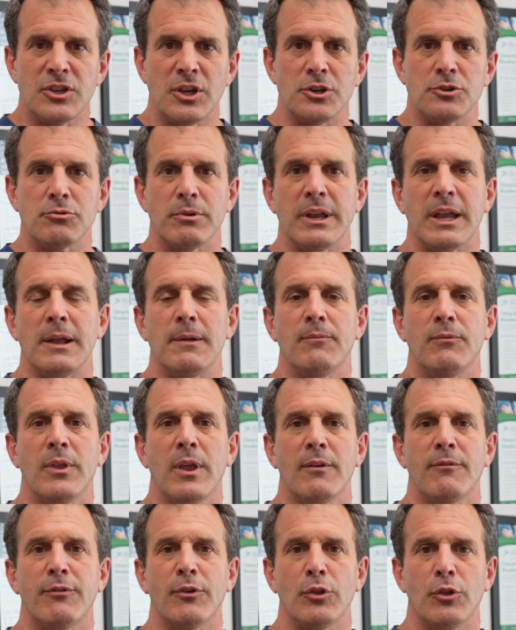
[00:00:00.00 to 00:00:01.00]
injury,
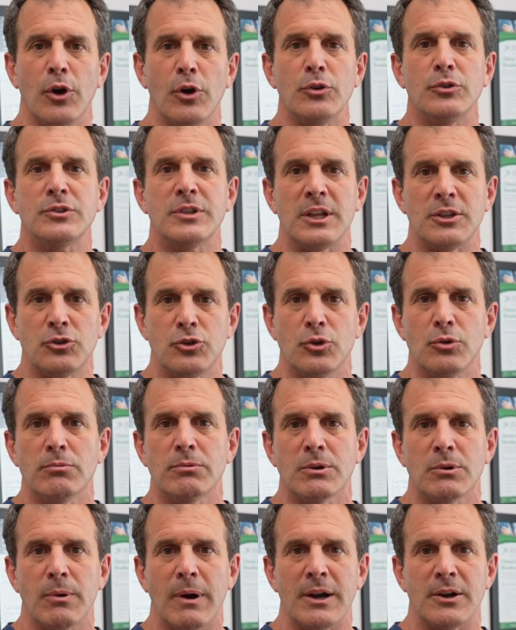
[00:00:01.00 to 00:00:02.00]
for those that do
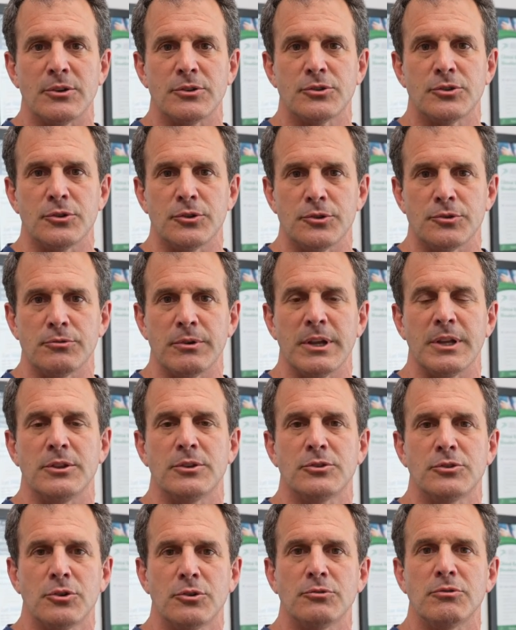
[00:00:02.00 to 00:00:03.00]
require surgery, the
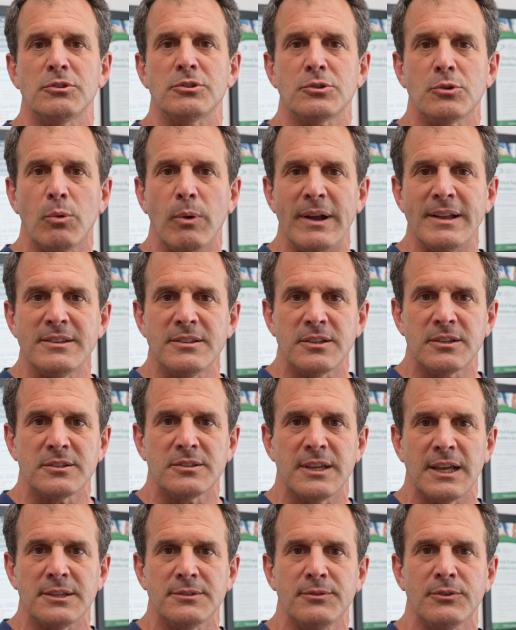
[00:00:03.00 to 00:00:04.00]
surgery is quite
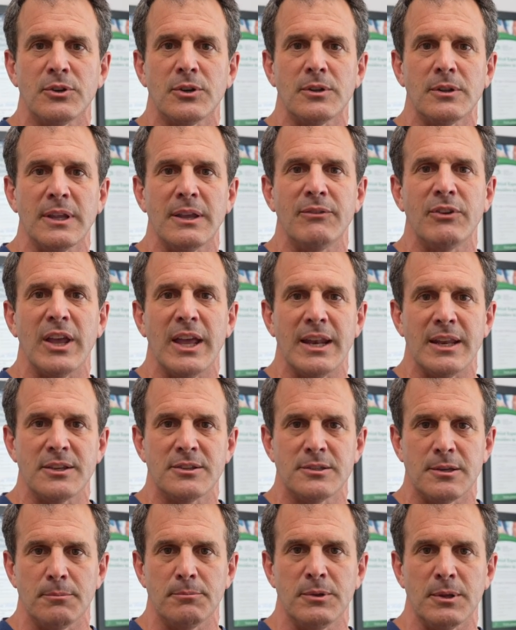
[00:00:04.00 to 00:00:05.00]
successful at alleviating
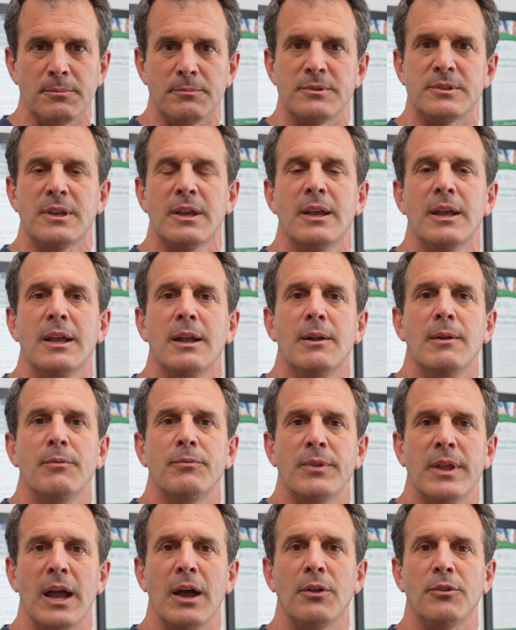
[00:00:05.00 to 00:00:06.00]
symptoms.
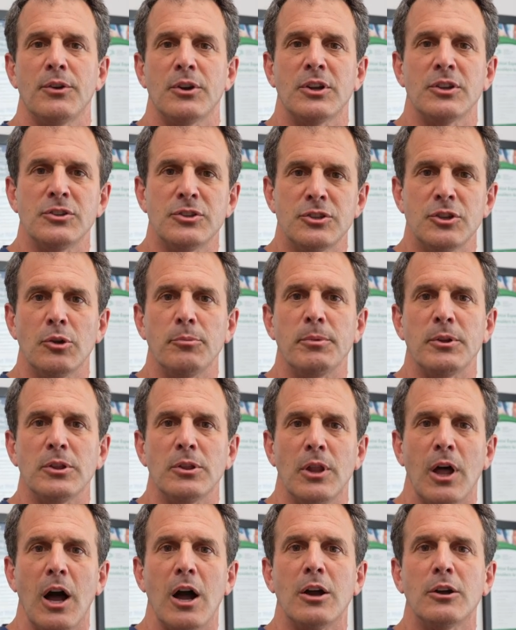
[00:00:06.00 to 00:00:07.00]
Now, there can still be
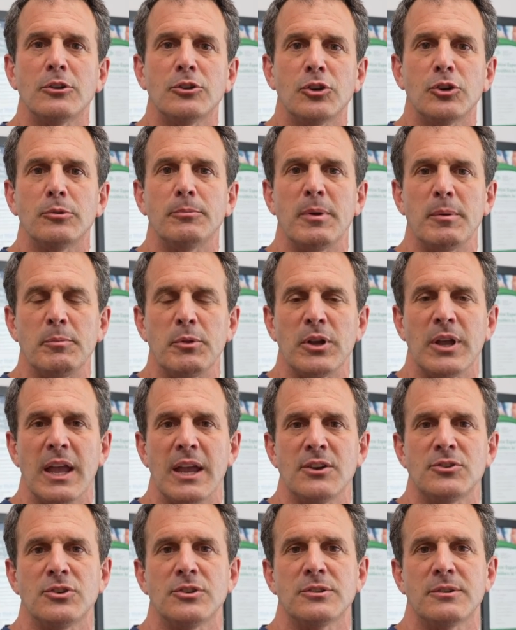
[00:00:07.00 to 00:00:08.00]
long-term
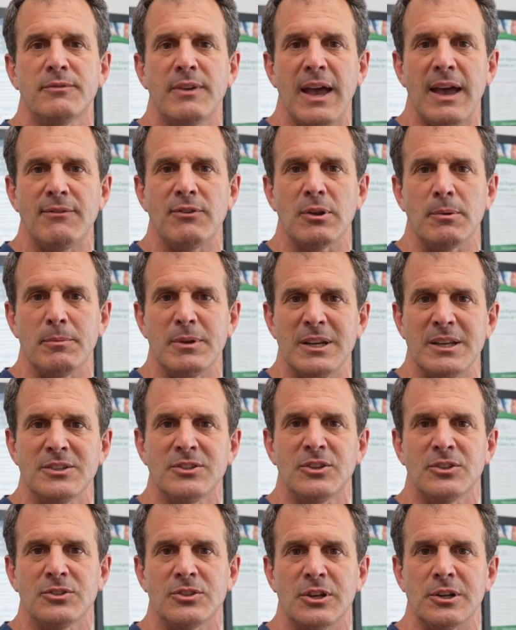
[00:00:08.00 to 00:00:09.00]
implications of having a
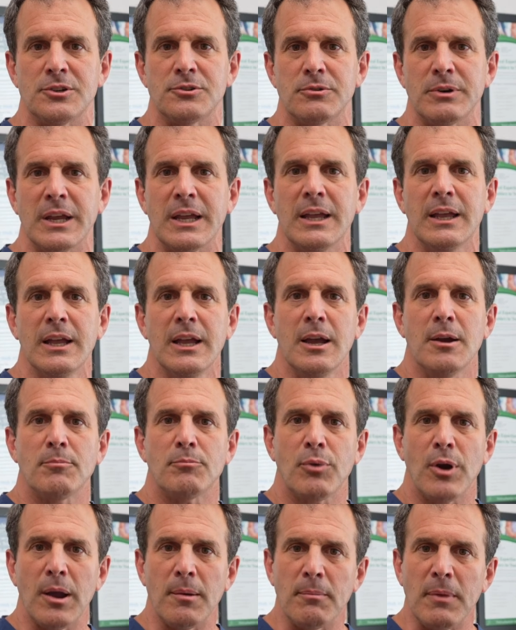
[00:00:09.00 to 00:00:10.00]
meniscus injury,
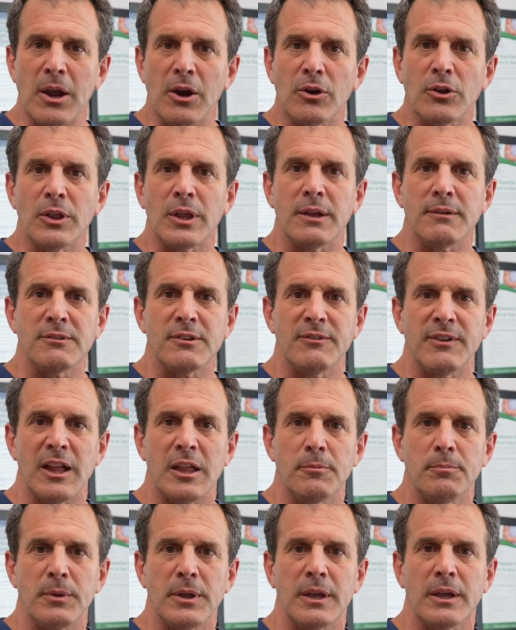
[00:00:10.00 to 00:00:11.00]
primarily of
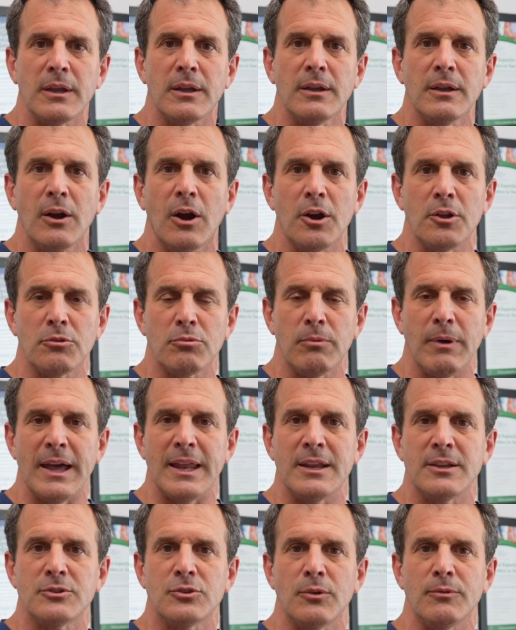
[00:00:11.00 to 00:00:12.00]
developing
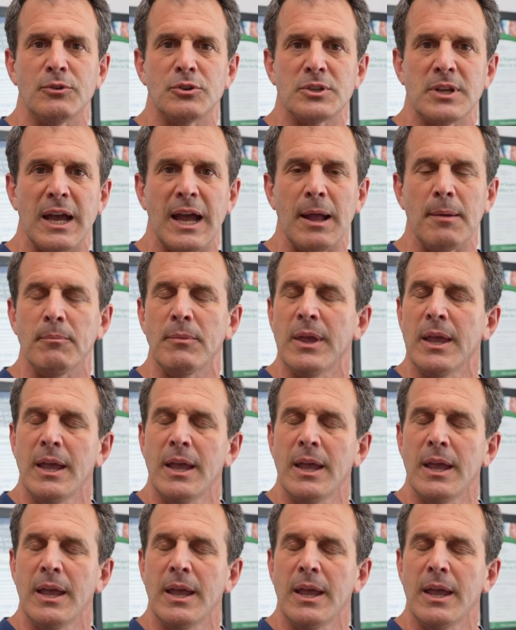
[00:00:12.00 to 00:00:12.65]
arthritis over time.